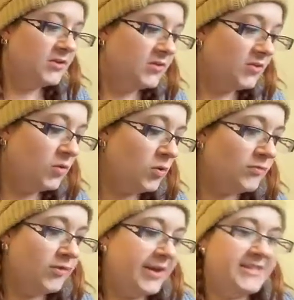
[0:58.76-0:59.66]

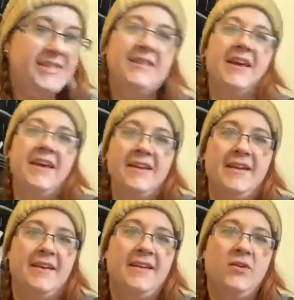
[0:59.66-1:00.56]
Alrighty then.
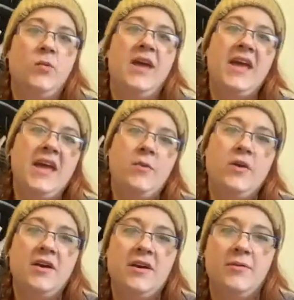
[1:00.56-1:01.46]
Where
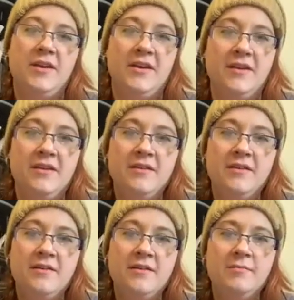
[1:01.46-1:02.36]
were we?
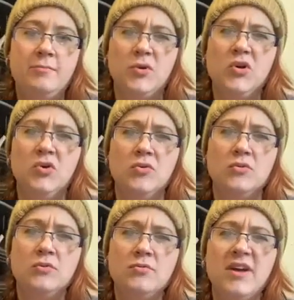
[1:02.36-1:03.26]
Boo.
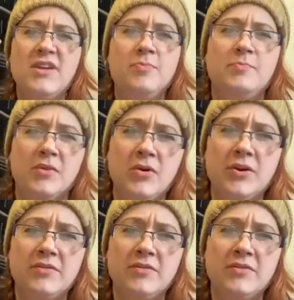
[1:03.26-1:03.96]
What are you booing